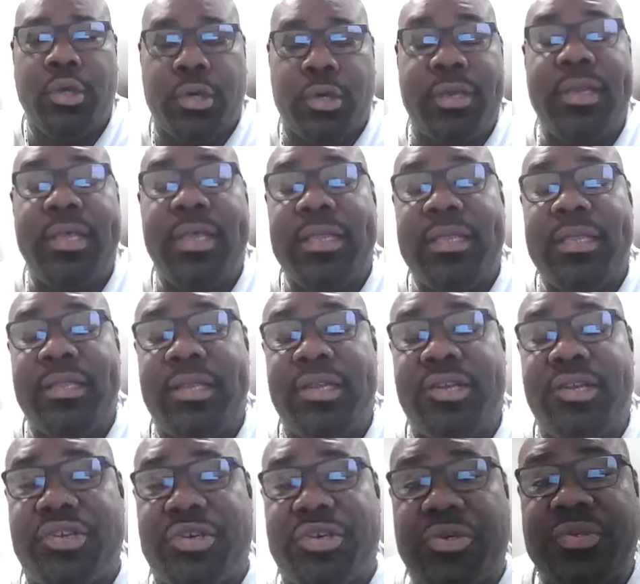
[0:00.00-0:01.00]
All right.
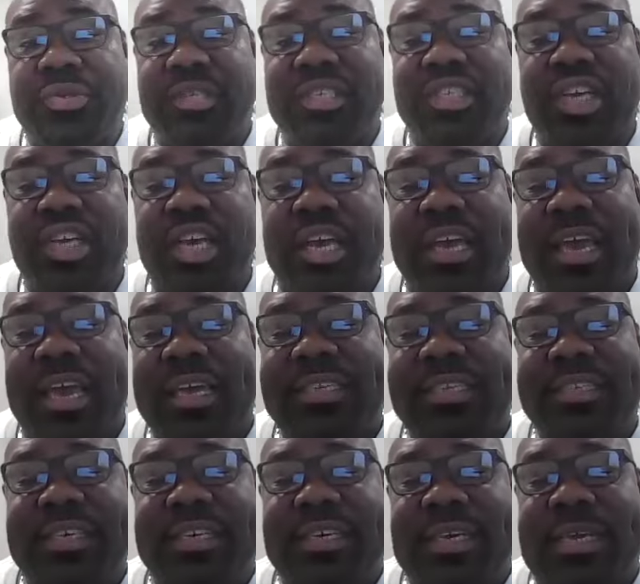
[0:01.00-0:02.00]
Did you use the
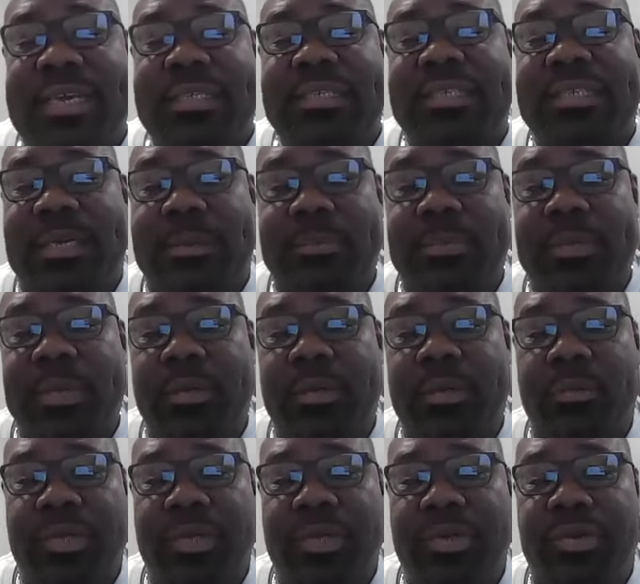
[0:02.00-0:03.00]
JATE template
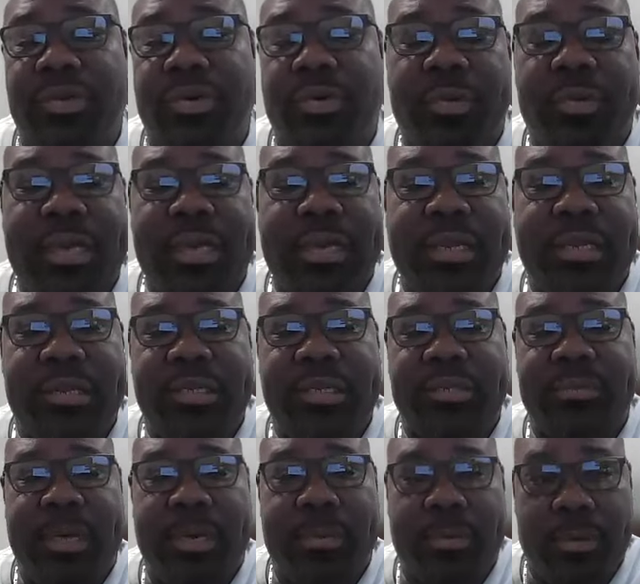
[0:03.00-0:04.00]
when you created
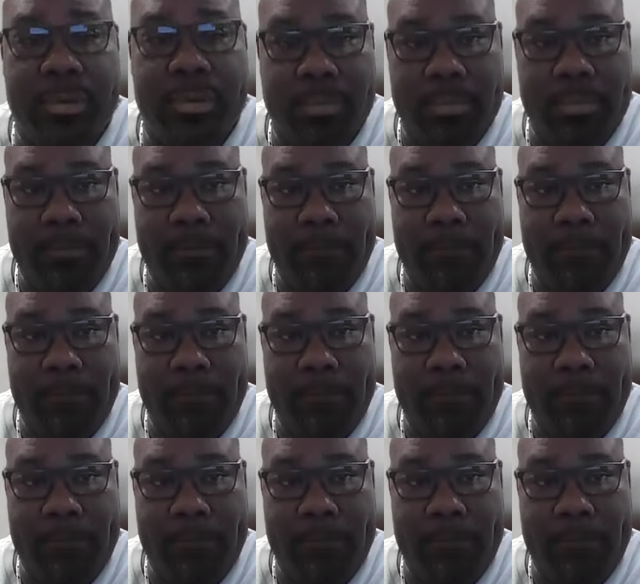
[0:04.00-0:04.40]
this paper?